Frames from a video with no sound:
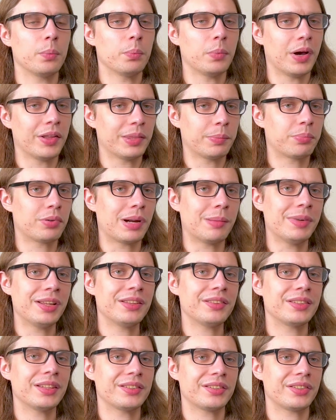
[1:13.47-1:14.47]
while the
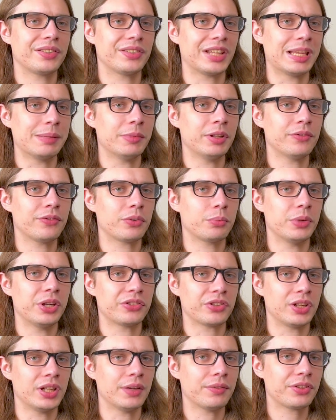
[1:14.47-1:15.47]
premise is a statement from
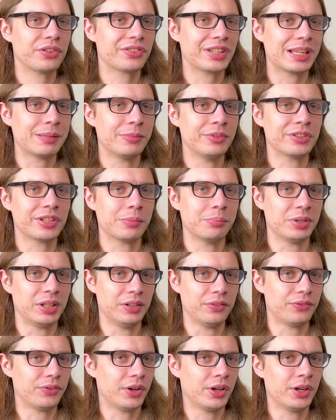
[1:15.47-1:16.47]
which another statement can be
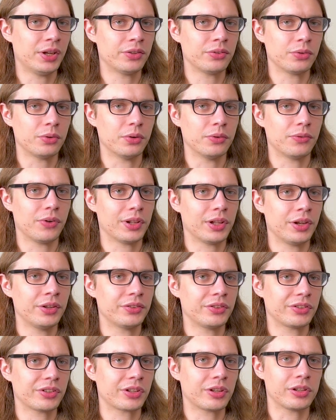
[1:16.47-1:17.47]
inferred or
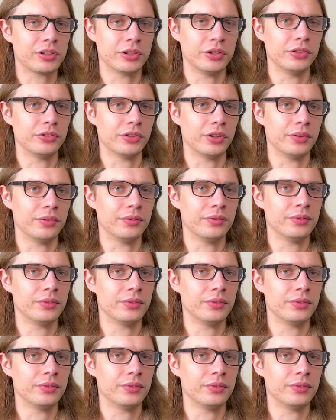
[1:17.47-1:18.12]
follows as a conclusion.